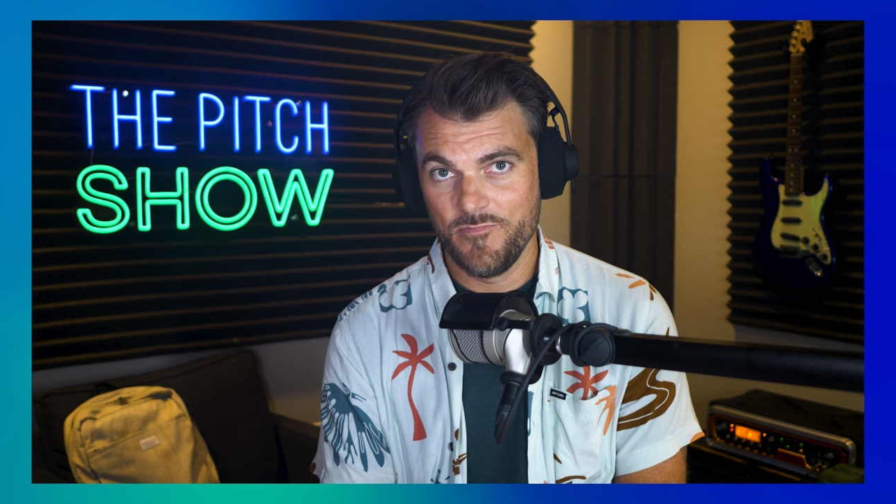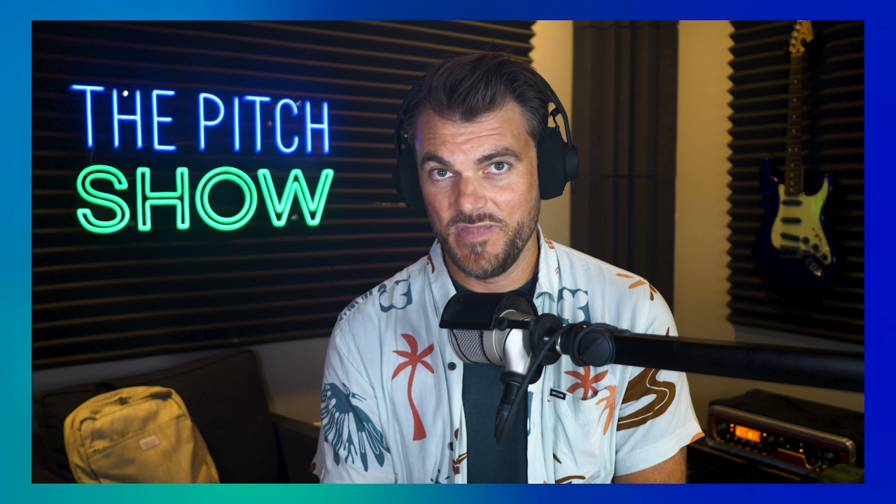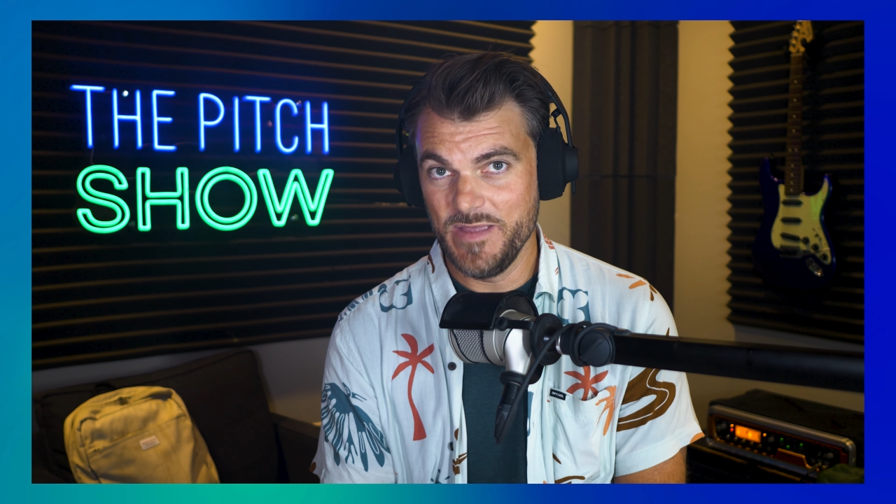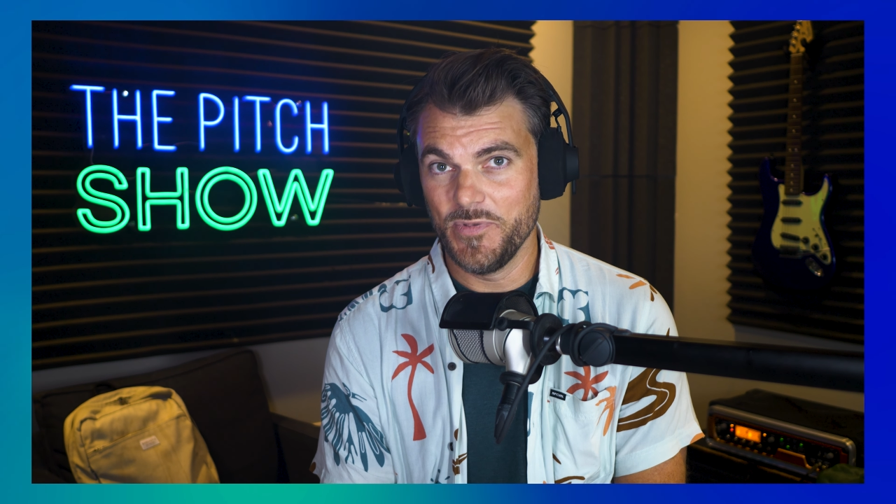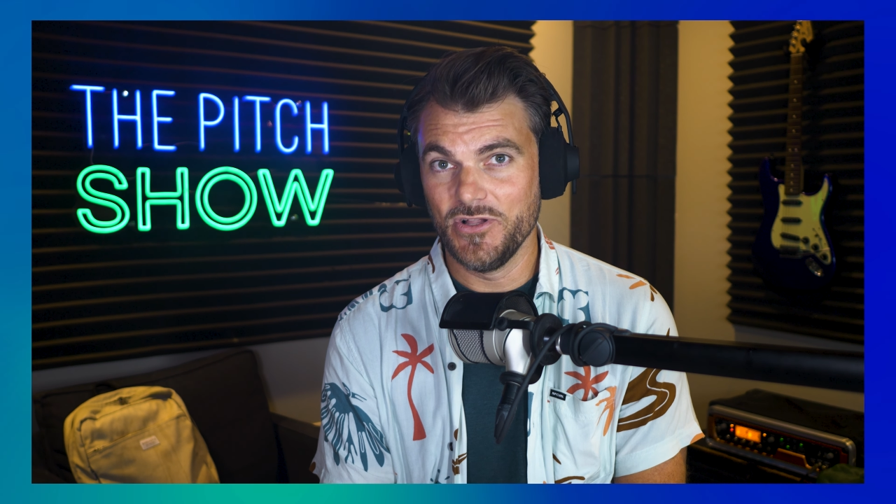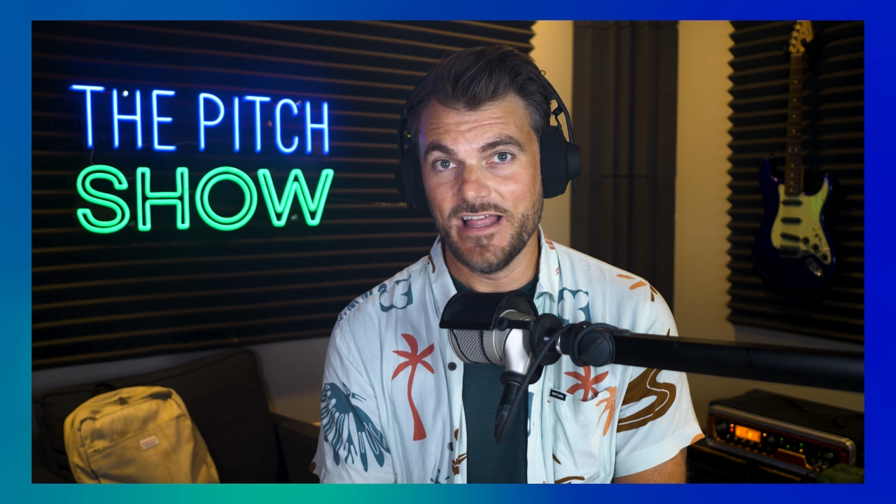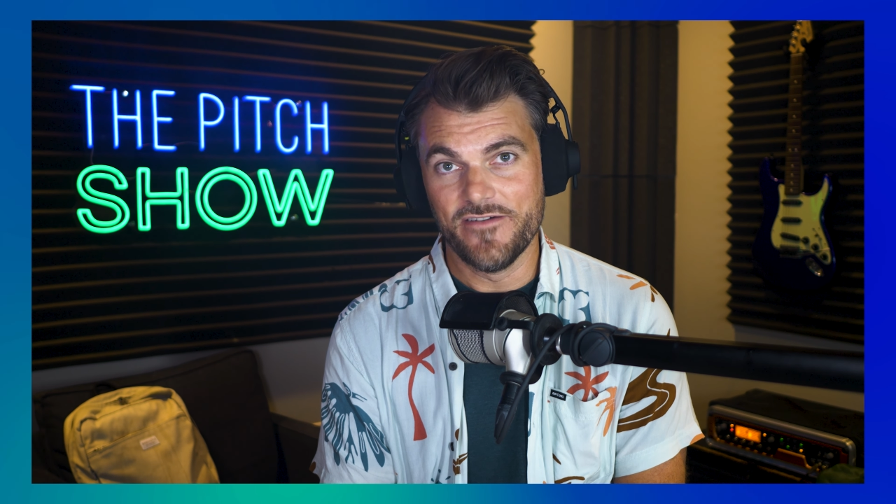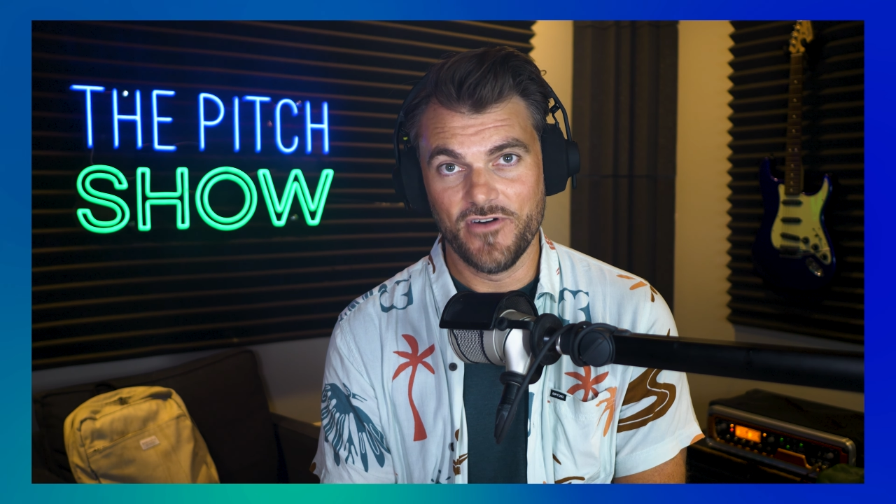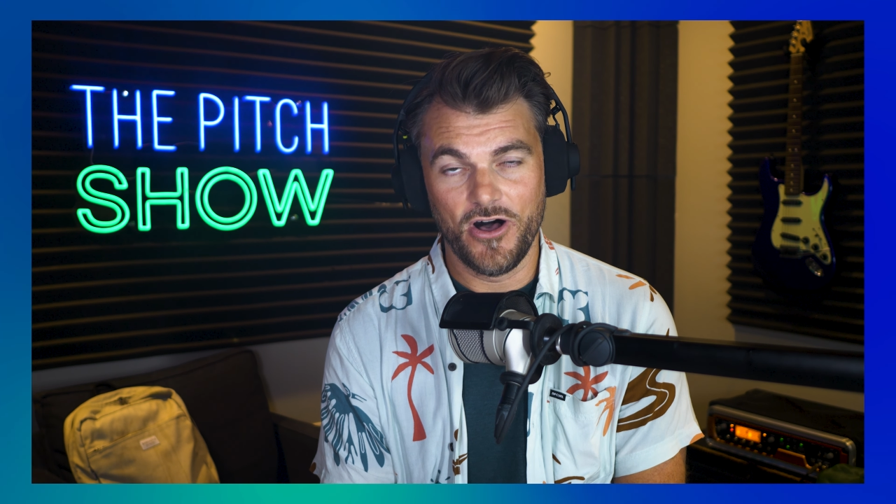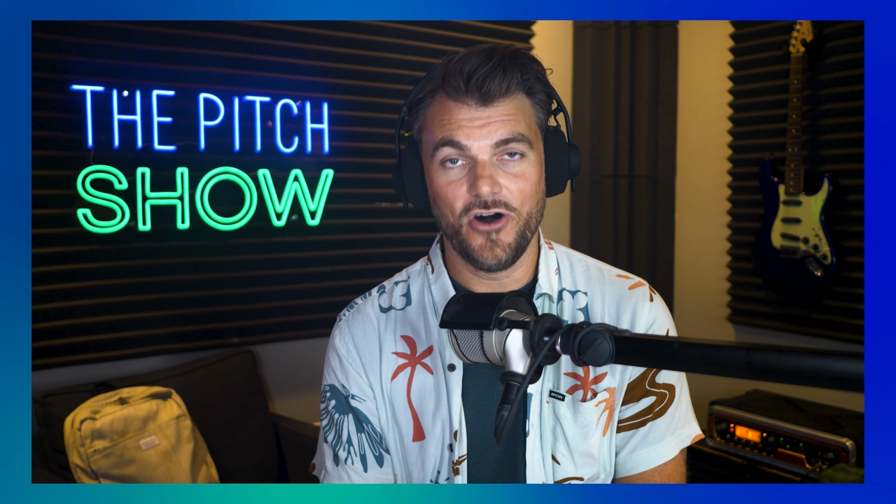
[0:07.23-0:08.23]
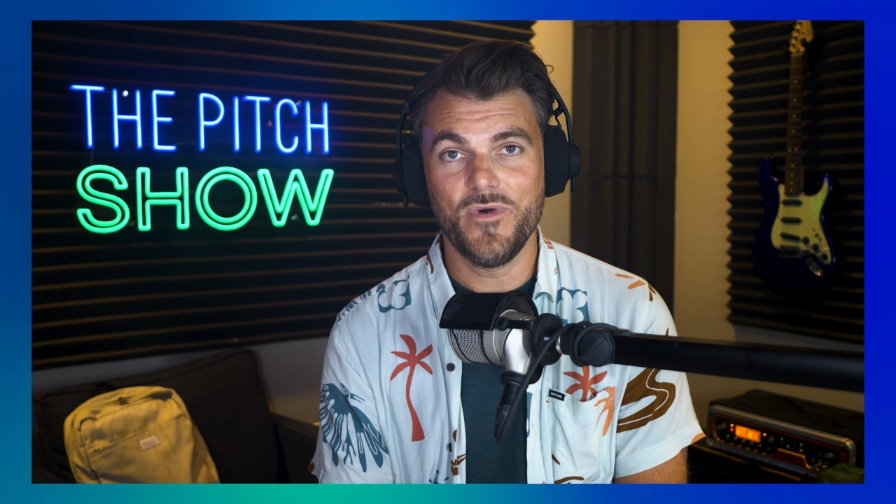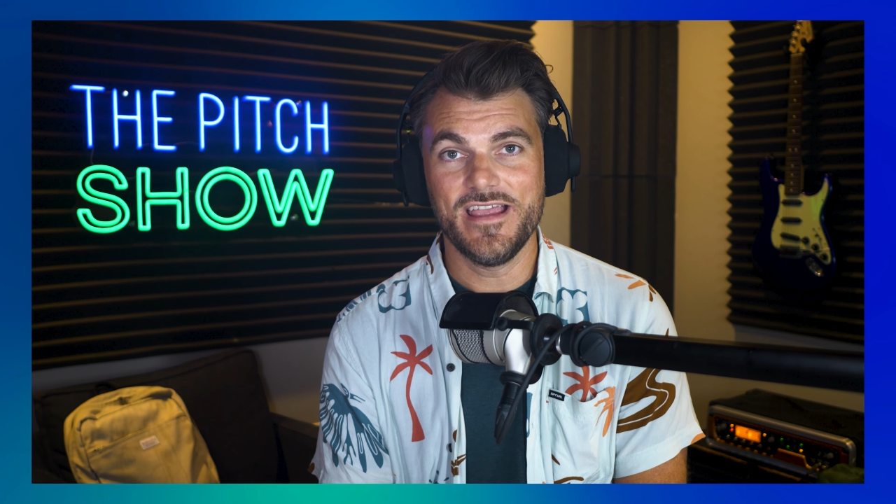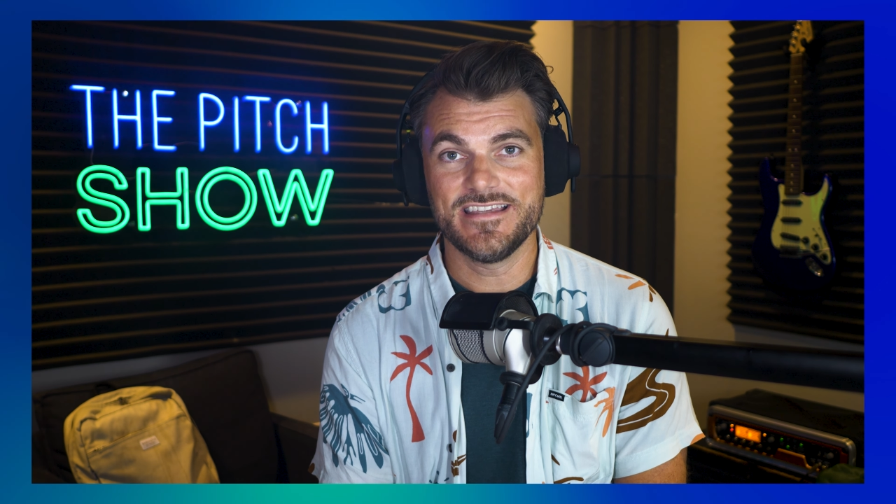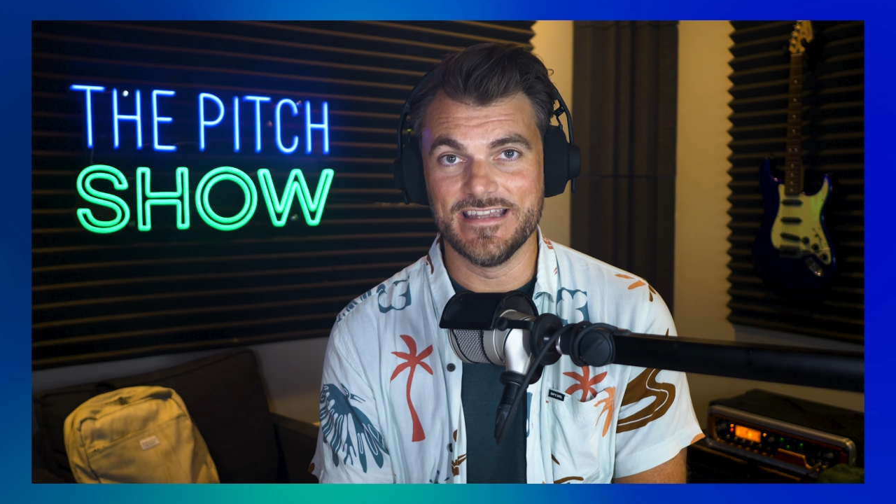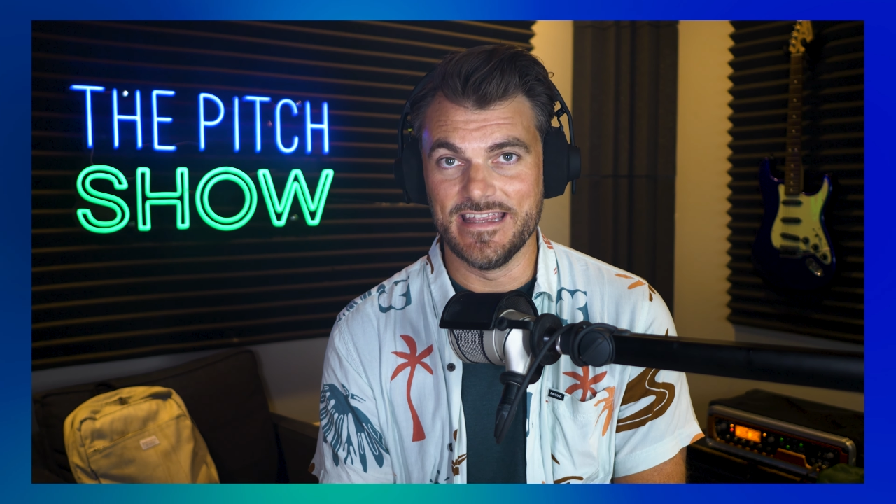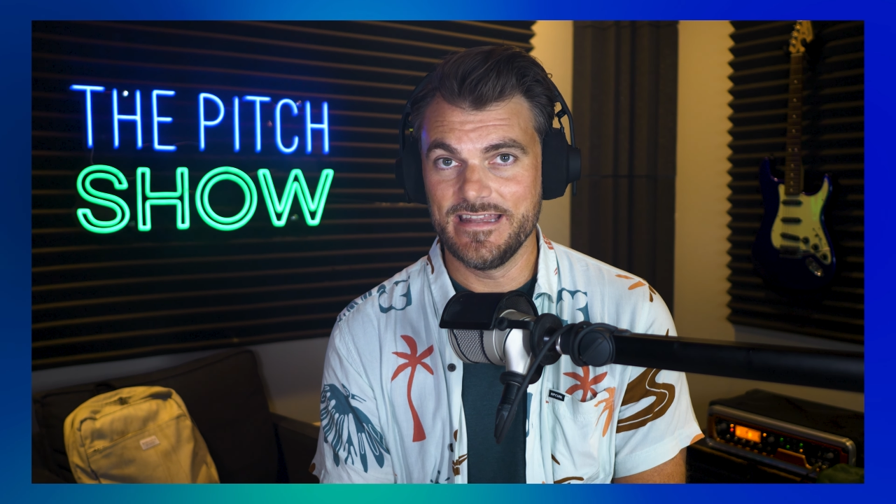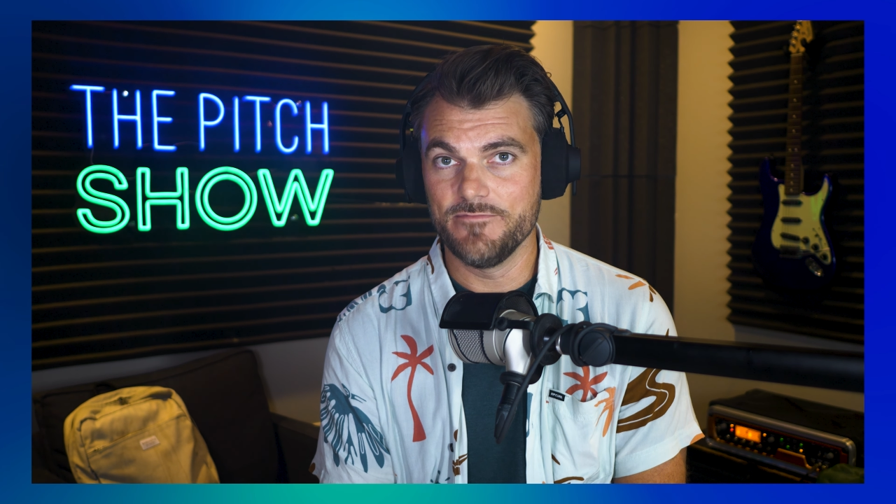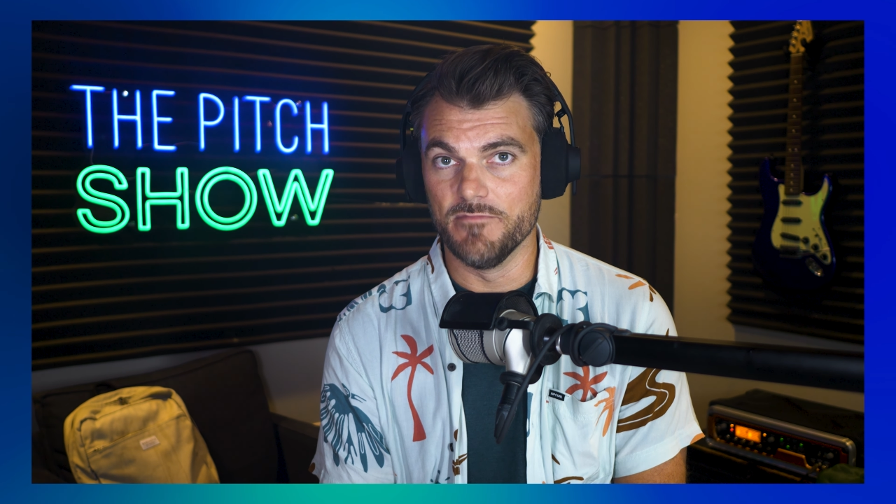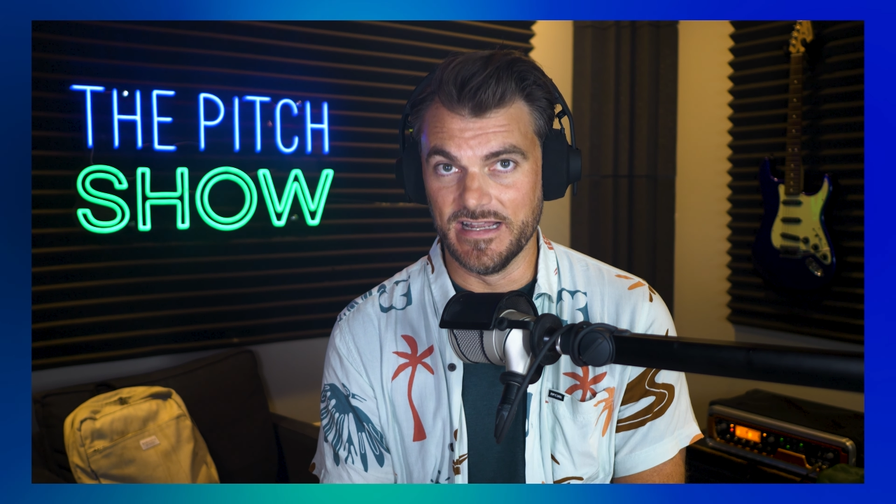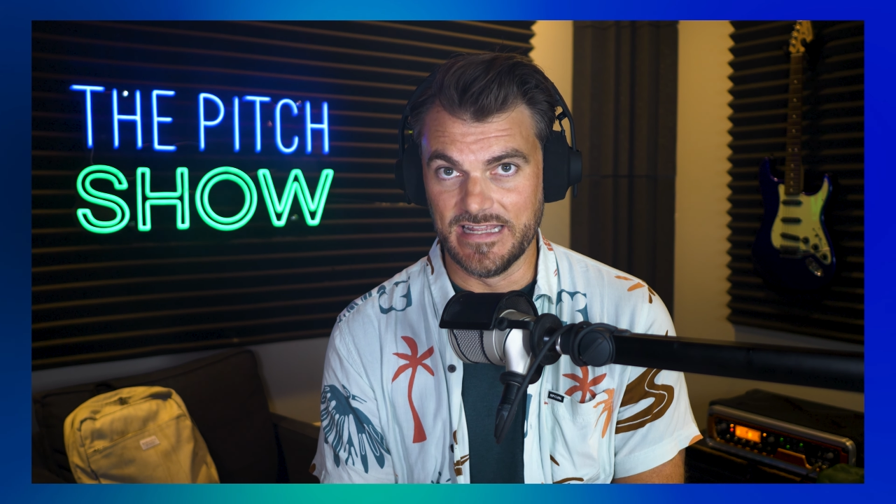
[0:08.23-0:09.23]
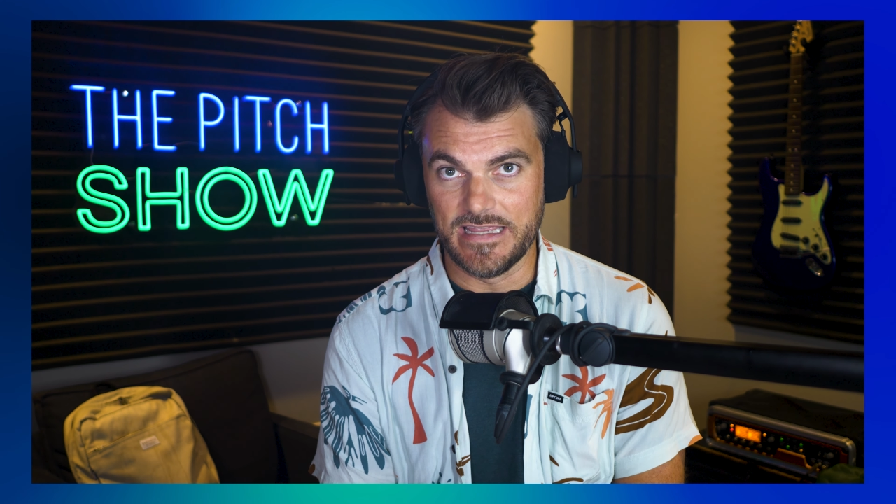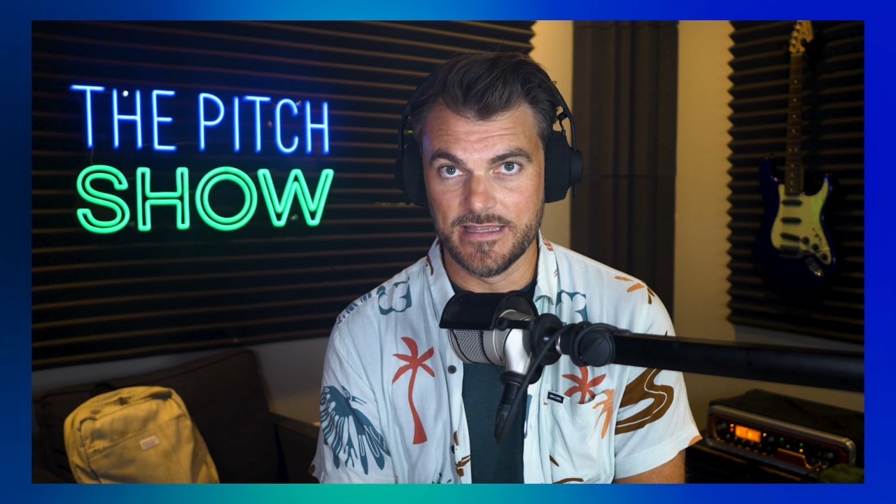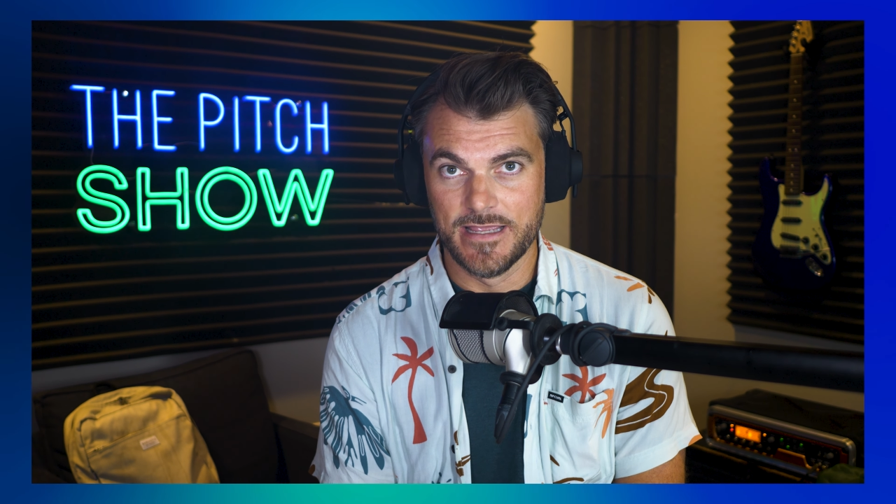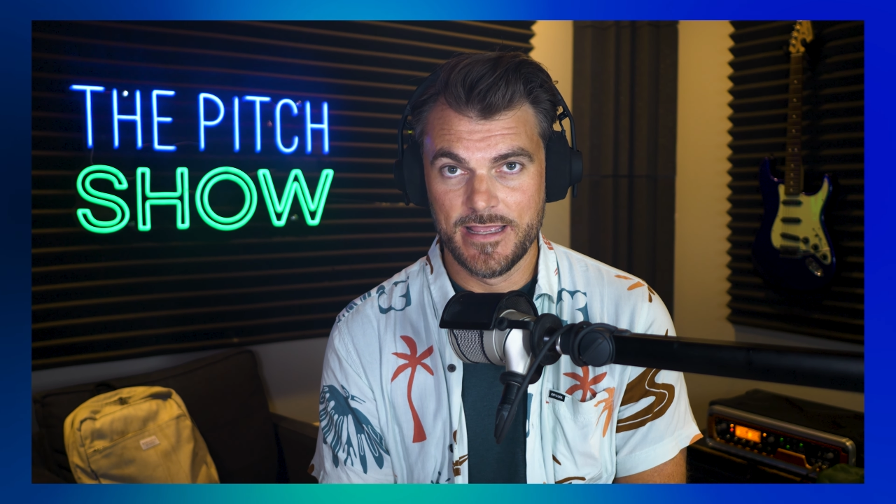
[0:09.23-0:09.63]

people have always needed money.